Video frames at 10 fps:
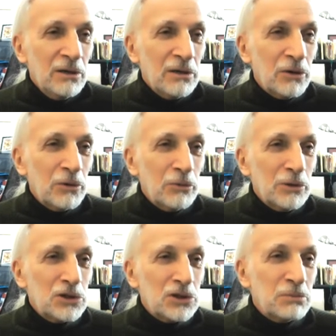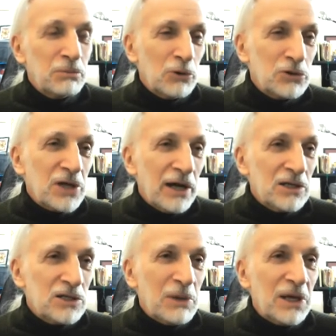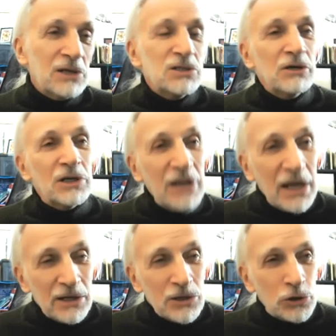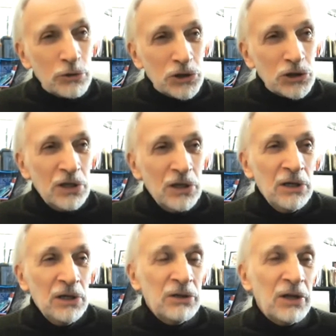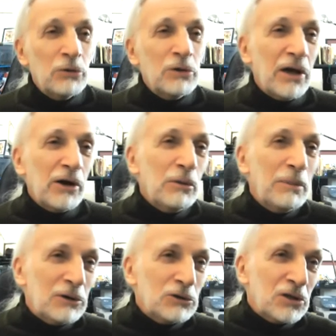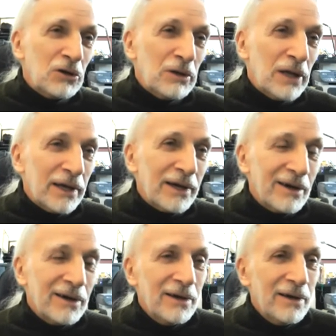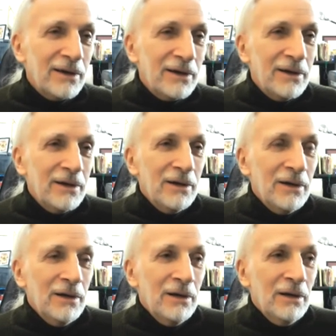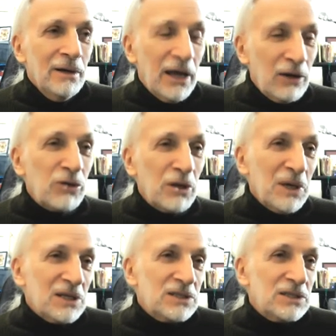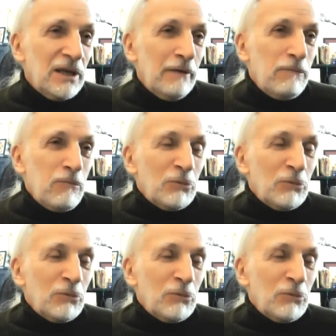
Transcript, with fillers: you know, which is pro-Zionist because they're Canadian Jewish. They don't care about, you know, like anything because they've,